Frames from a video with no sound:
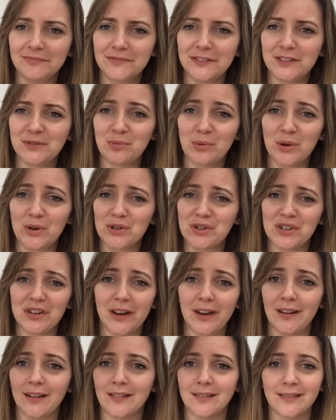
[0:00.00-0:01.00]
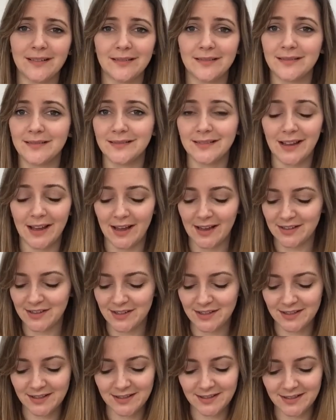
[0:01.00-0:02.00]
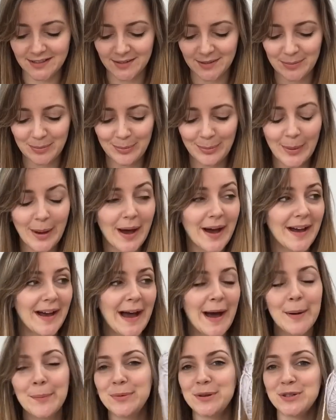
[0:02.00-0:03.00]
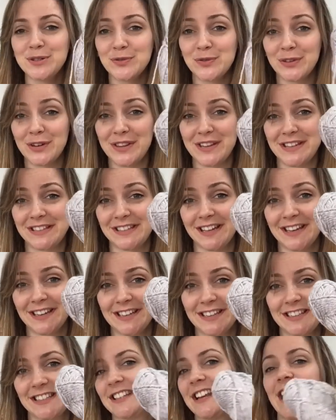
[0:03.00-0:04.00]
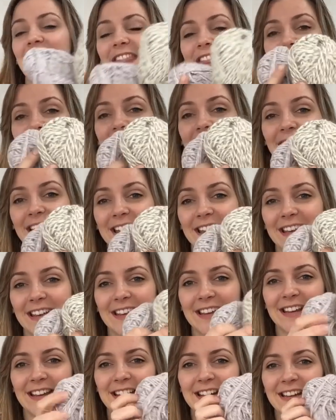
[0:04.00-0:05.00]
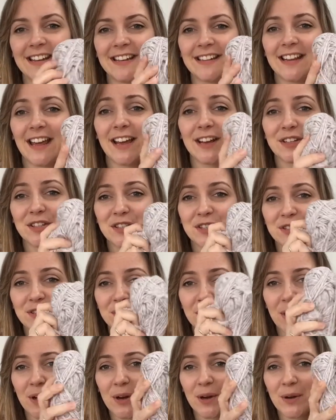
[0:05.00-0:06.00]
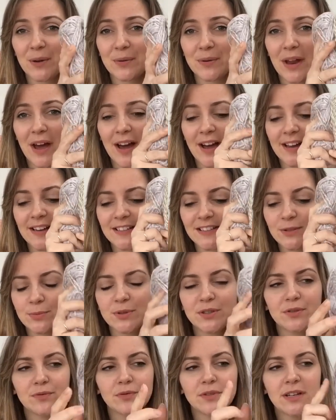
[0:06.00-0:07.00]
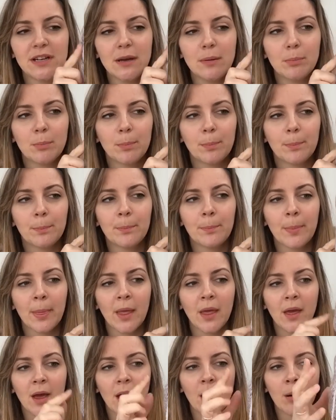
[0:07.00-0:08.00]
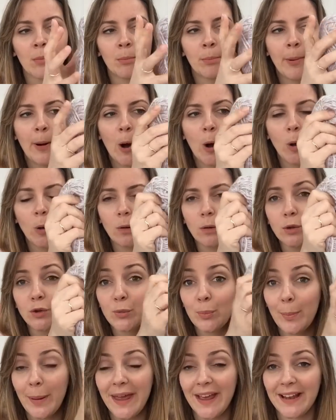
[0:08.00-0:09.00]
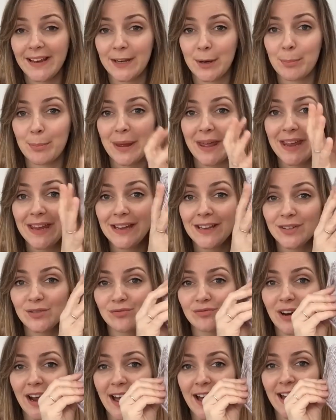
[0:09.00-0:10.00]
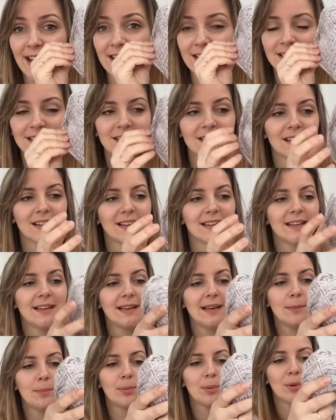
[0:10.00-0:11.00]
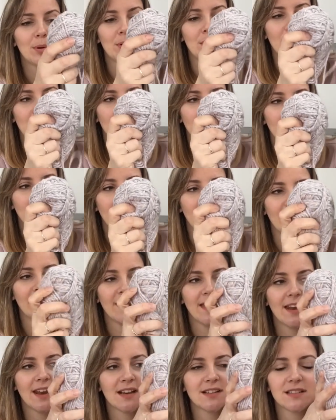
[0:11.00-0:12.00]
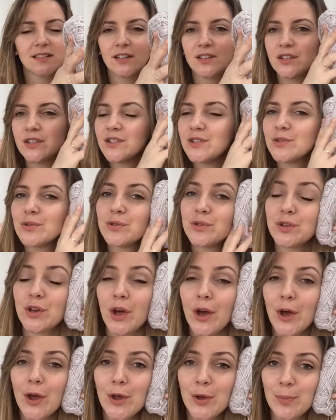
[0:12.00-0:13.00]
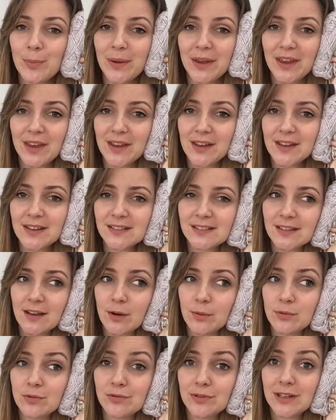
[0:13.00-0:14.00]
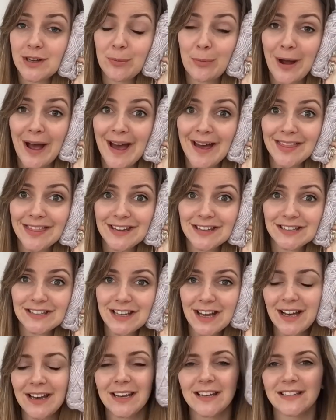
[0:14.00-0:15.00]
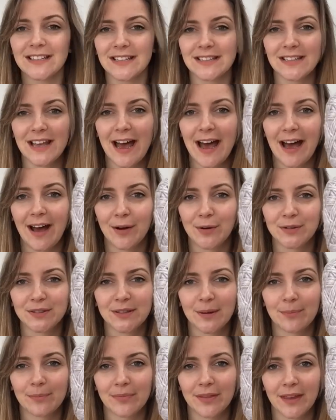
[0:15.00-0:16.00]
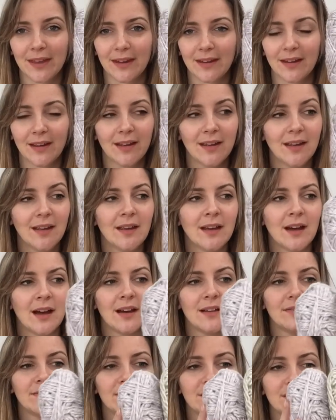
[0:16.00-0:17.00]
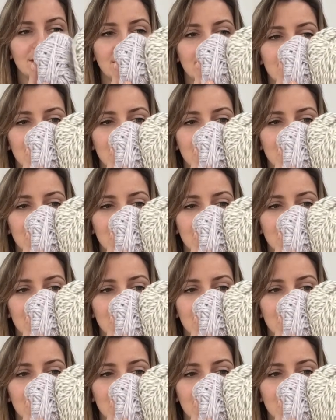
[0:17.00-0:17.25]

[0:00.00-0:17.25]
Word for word: swatching. I just, but how beautiful are these colours together? They are so nice. There was a really bold kind of pink and red that I nearly bought. And then actually I just thought no, because I would really wear these colours as a hat or something. I feel